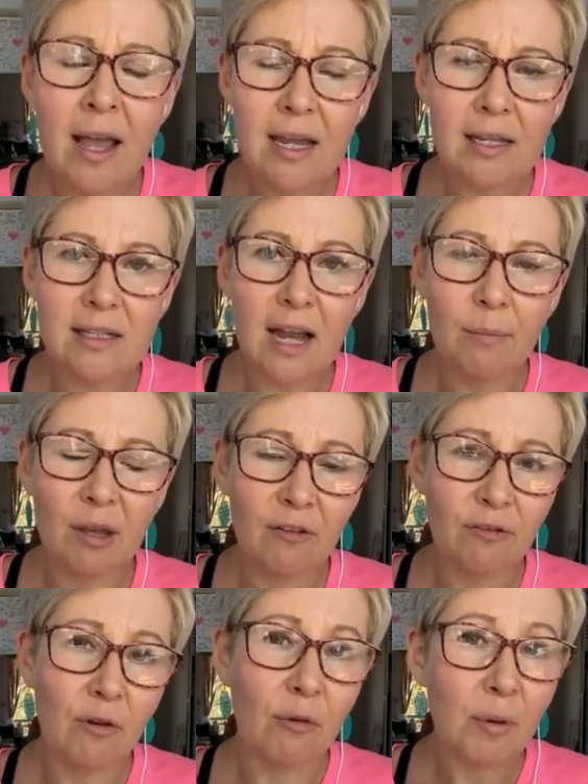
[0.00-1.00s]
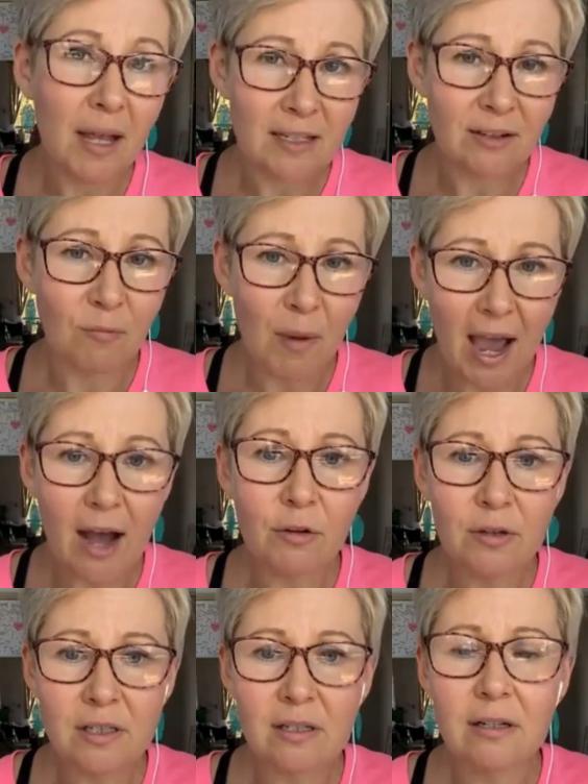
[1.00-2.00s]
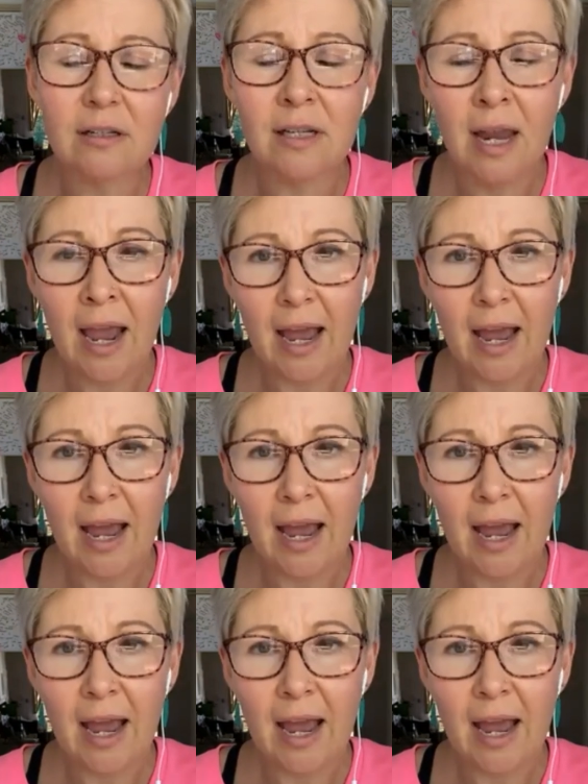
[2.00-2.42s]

it's coming from a place of powerlessness